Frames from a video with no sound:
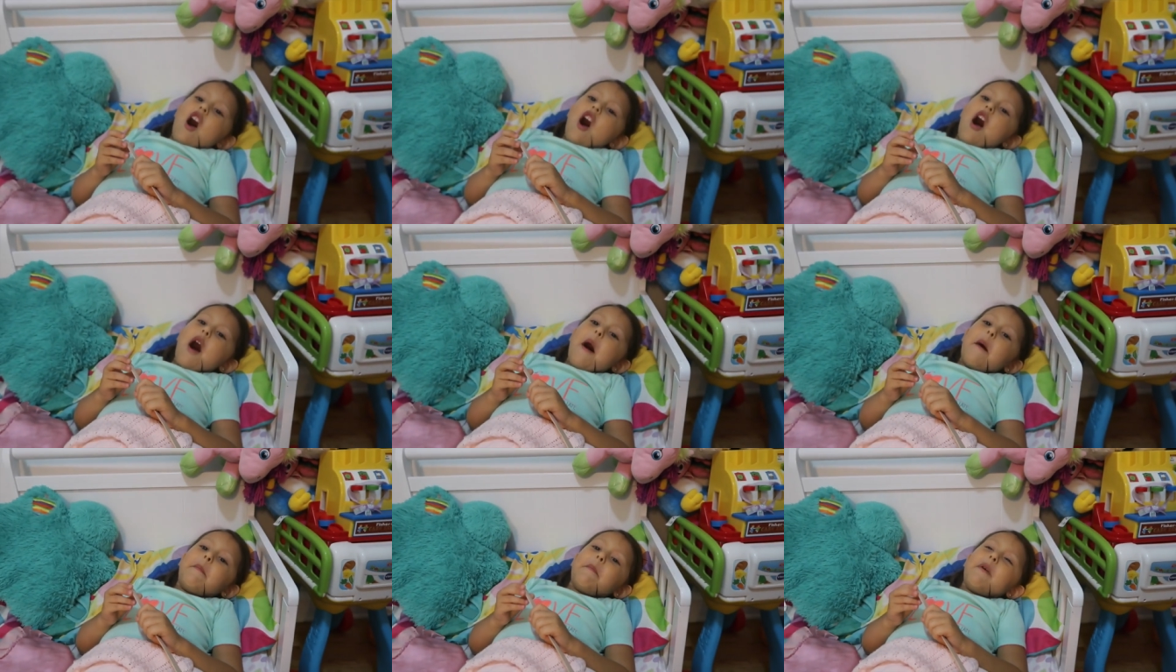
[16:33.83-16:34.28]

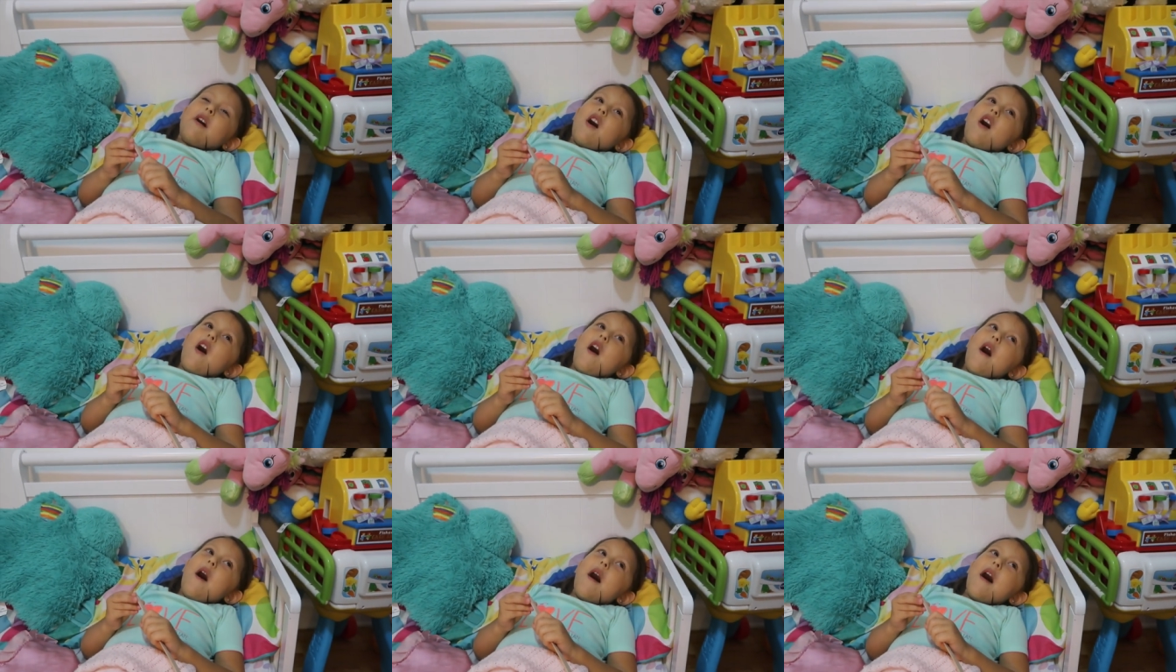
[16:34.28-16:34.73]
Um,
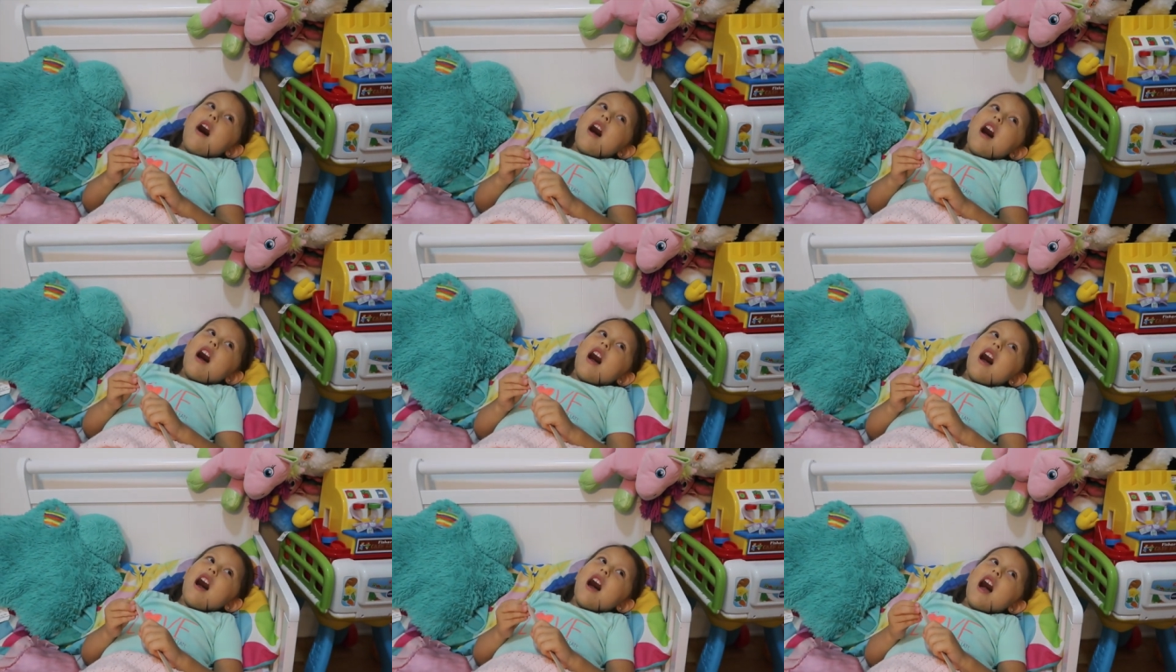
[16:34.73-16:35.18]
uh,
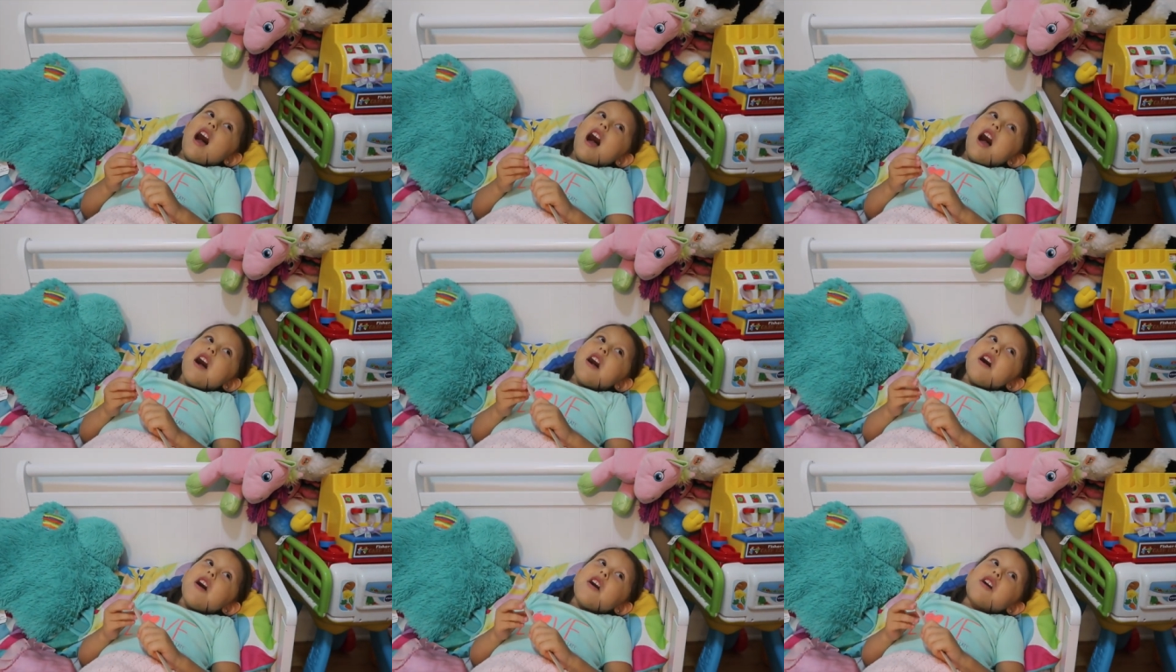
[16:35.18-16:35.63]

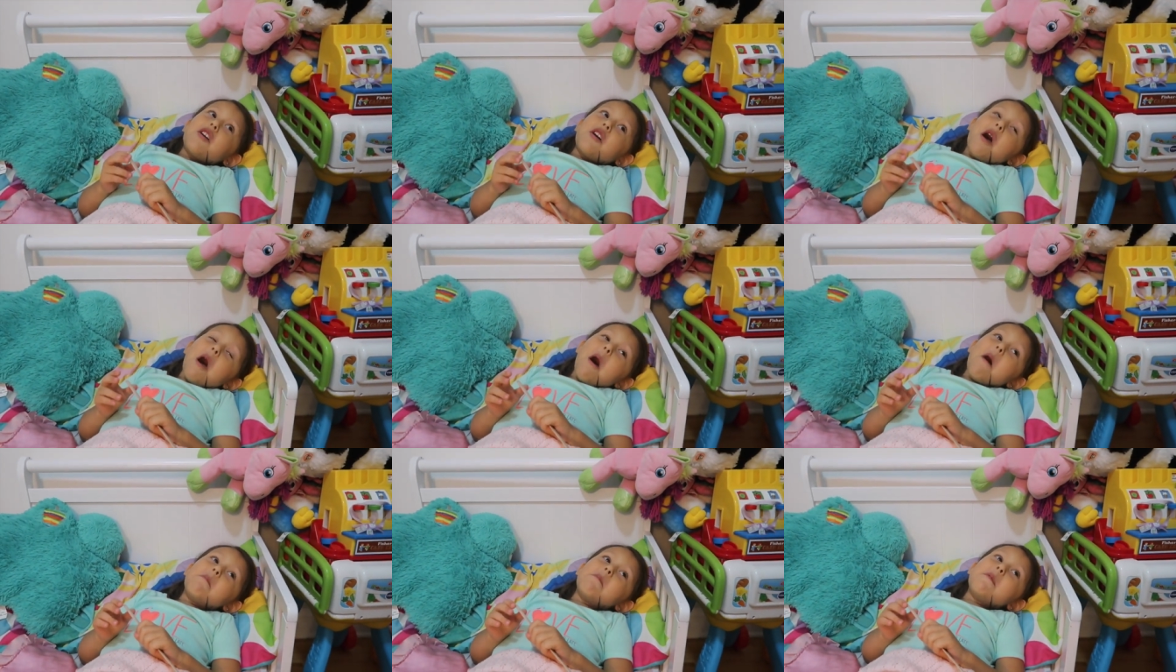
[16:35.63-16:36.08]

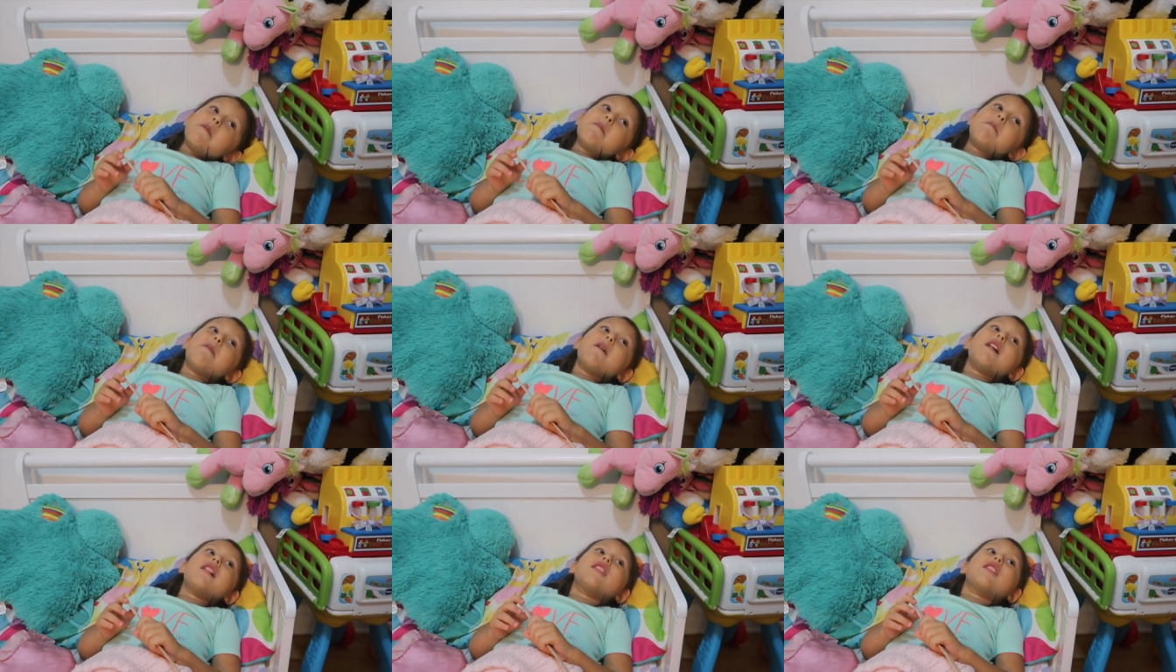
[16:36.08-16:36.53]

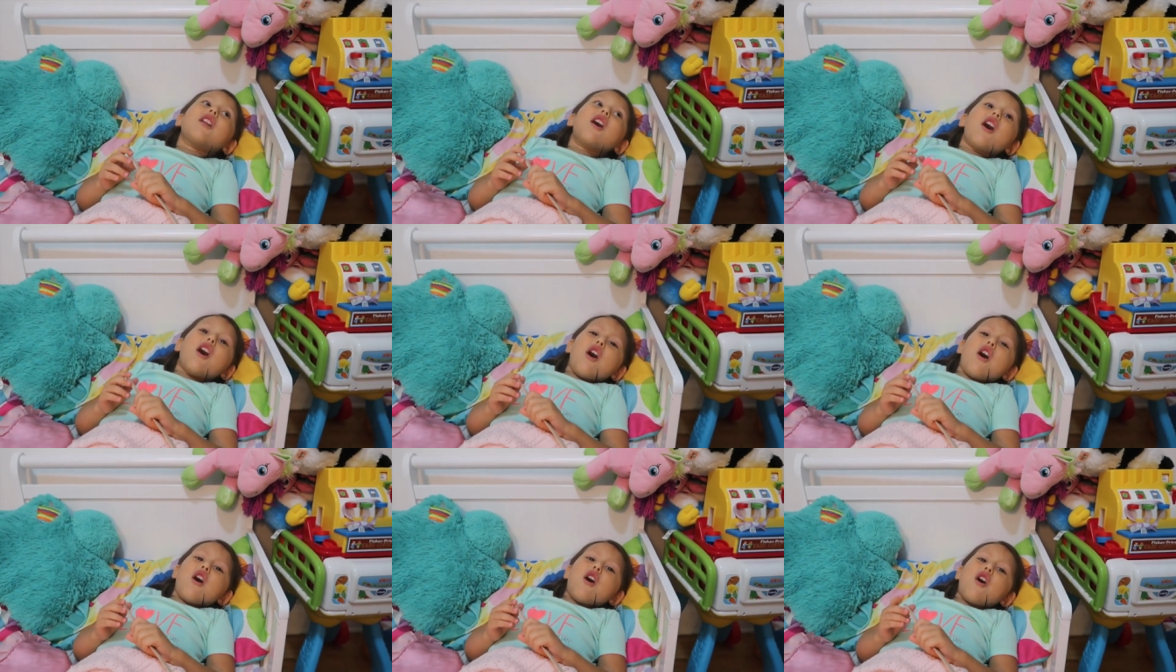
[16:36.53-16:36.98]
comment
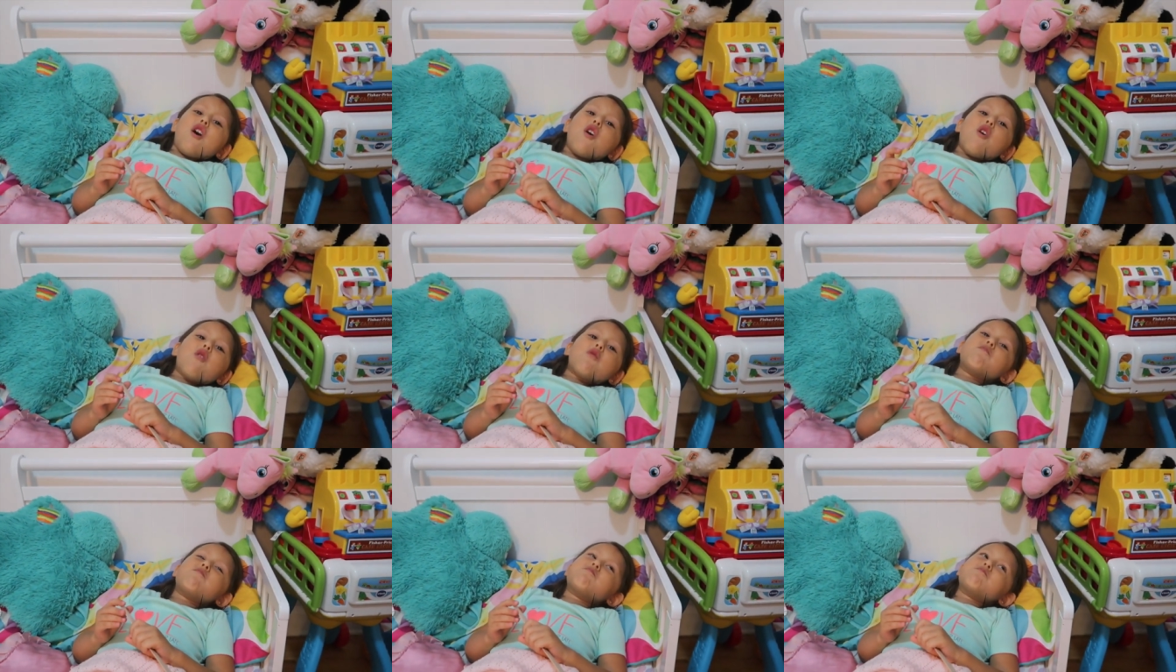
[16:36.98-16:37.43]

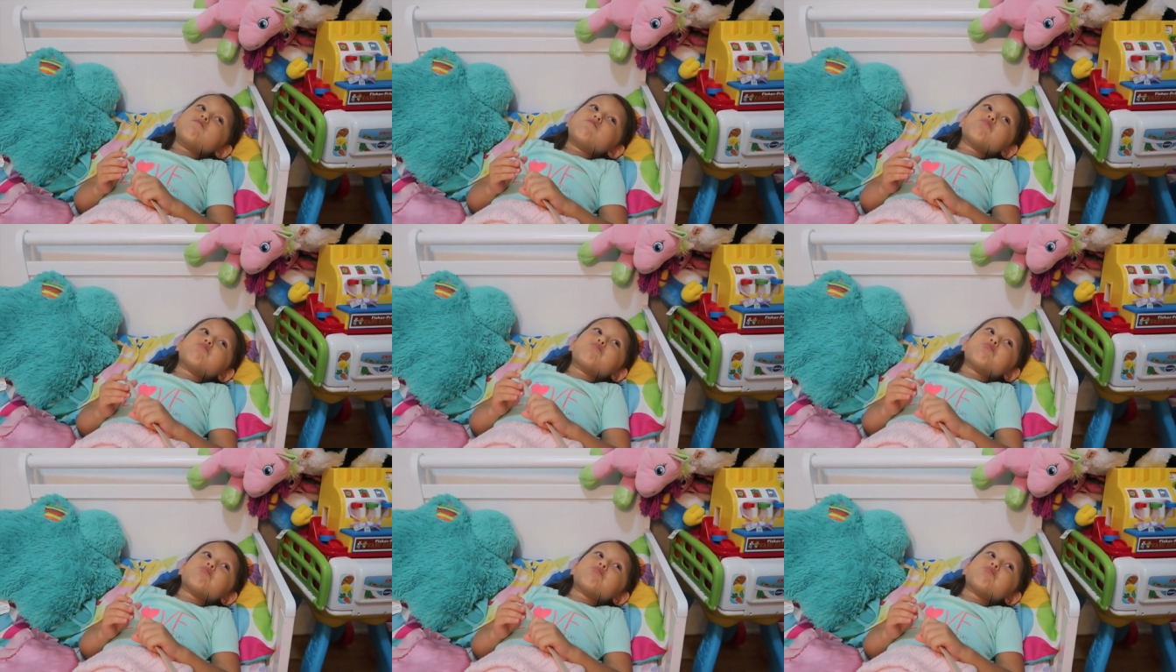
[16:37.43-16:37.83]
below. Hmm.